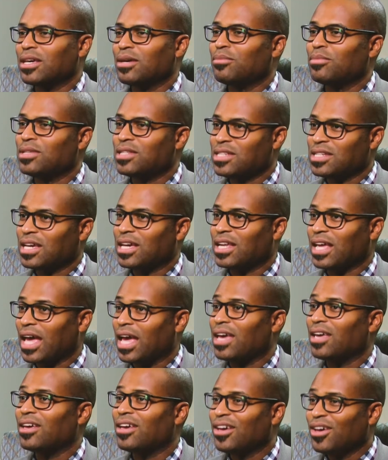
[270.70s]
and said,
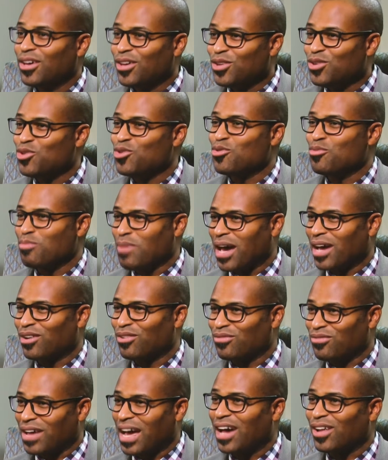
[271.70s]
"Hey, you man of
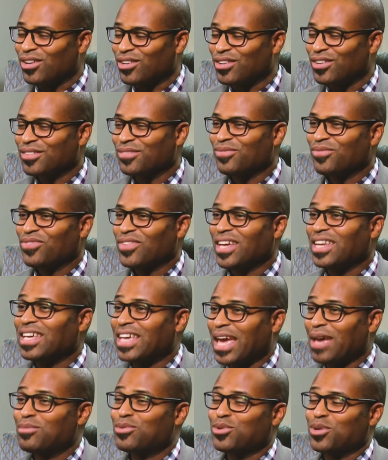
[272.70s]
valor." And he
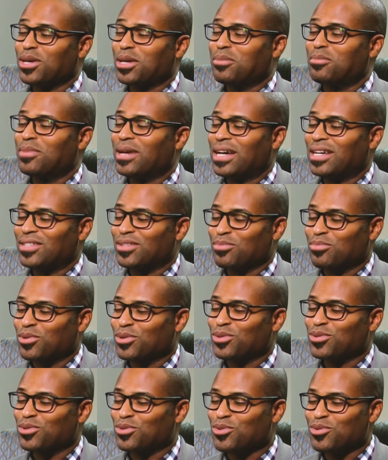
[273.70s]
came to him as a
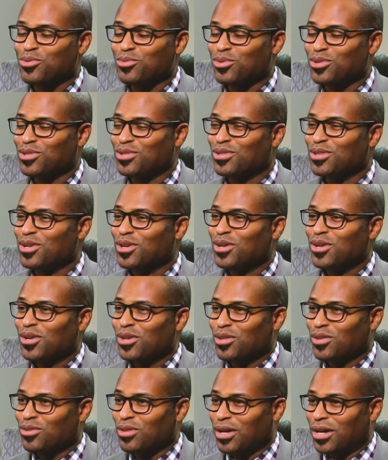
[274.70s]
person who was
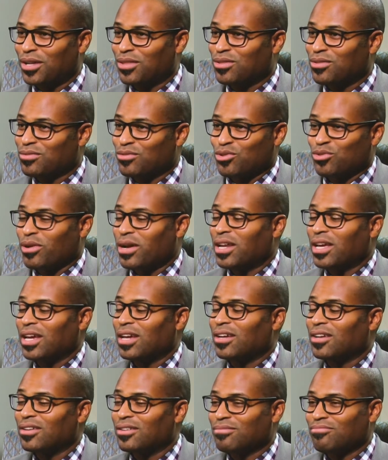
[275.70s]

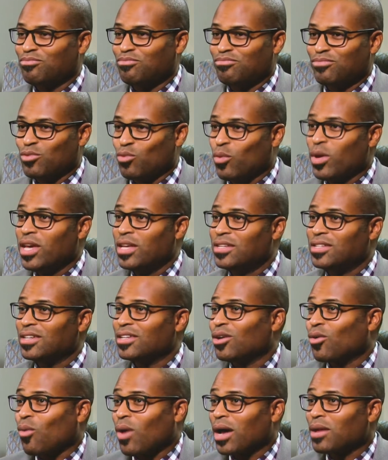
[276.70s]
treading wheat in
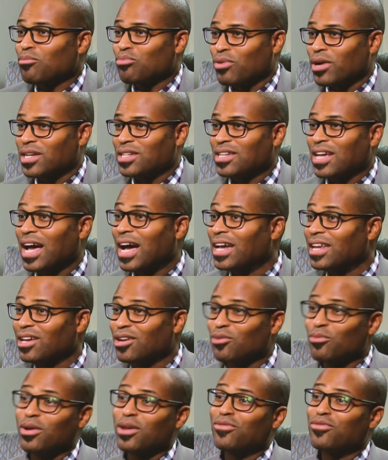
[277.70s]
a wine press, hiding
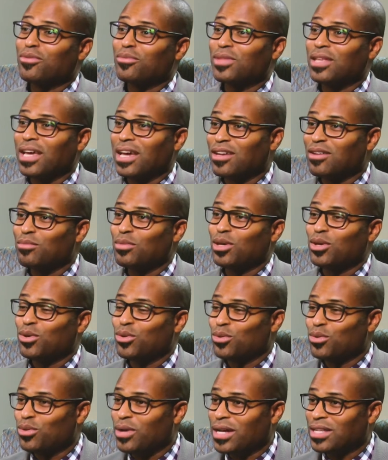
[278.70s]
away from the enemy
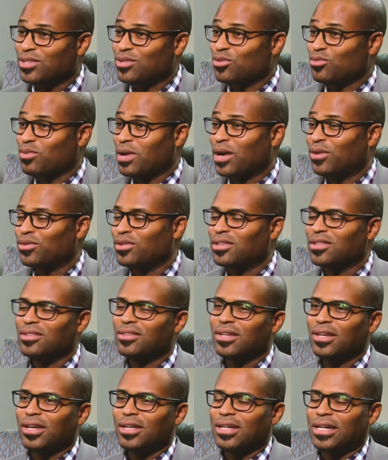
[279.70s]
who had surrounded
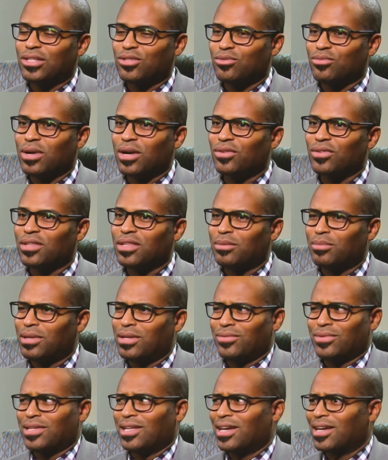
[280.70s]
them. And he
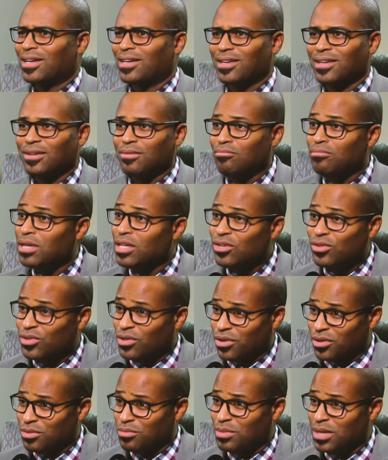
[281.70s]
was like, "Me? You
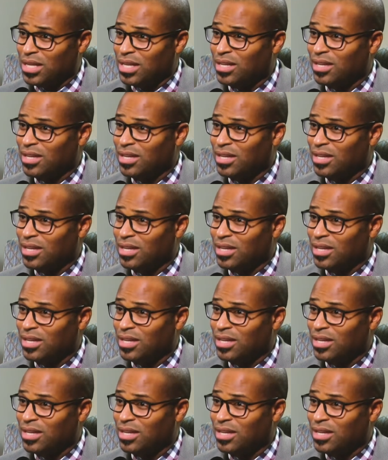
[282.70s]
talking to me?"